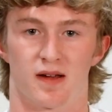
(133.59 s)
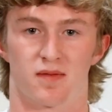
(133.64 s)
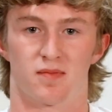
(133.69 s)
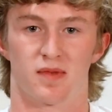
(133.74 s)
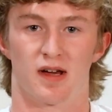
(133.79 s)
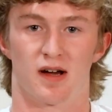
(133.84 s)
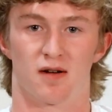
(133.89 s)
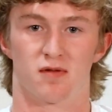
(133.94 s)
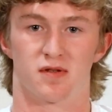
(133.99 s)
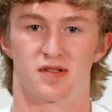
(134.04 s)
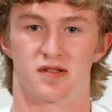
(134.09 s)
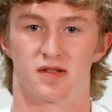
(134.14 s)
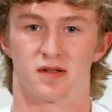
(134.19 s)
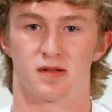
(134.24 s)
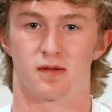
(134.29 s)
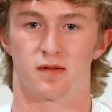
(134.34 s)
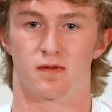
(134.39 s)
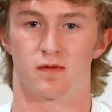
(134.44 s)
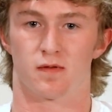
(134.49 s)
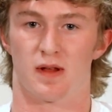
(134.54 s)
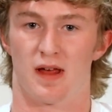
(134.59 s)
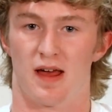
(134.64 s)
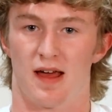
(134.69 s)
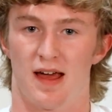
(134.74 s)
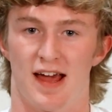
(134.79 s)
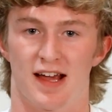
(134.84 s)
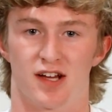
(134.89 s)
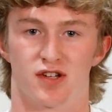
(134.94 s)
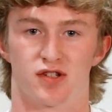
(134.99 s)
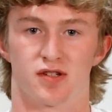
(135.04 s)
Like me, I was
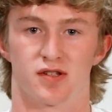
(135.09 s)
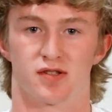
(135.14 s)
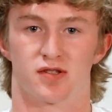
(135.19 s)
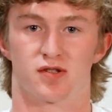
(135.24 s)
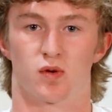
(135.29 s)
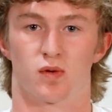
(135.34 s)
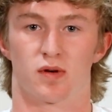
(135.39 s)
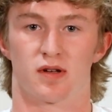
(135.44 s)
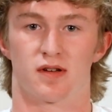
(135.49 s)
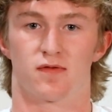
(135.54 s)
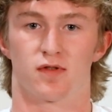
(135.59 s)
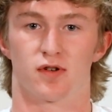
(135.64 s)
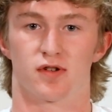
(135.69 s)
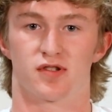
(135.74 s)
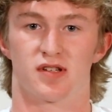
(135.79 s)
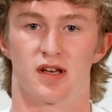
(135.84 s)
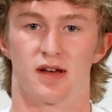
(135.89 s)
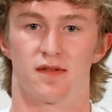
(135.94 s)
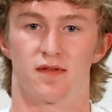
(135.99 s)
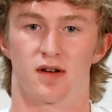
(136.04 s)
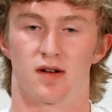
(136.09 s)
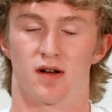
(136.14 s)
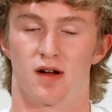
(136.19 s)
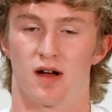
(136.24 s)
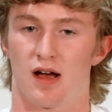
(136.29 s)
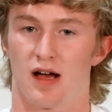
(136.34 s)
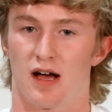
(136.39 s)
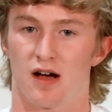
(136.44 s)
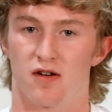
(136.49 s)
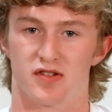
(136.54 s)
anxious 24/7.
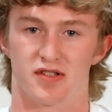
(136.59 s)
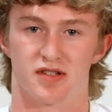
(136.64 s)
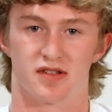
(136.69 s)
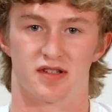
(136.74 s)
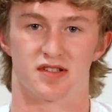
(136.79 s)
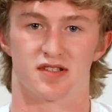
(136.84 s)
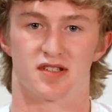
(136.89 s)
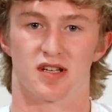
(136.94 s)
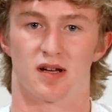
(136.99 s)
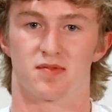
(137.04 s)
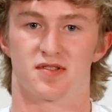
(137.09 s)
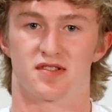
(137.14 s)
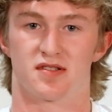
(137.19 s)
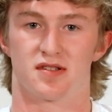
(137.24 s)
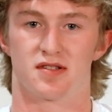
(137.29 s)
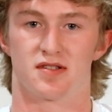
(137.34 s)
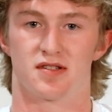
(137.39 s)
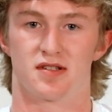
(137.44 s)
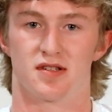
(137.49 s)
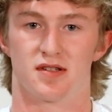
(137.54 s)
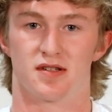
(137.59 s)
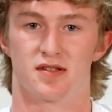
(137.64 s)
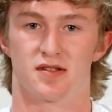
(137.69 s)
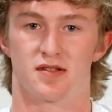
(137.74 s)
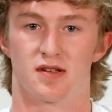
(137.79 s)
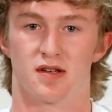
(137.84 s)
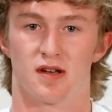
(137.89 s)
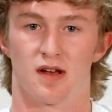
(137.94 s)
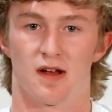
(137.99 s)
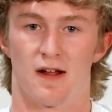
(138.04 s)
I was into
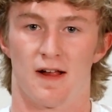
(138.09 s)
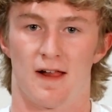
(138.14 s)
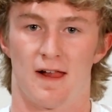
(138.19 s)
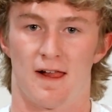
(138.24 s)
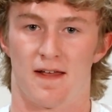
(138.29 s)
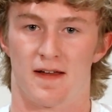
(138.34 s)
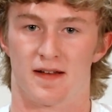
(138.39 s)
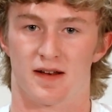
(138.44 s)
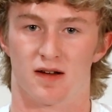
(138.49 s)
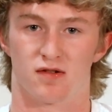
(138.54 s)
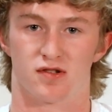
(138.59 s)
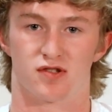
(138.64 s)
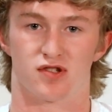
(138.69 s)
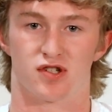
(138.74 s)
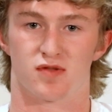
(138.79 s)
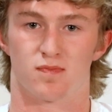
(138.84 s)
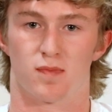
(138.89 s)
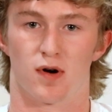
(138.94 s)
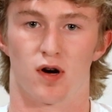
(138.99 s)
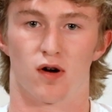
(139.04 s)
substances, and I was just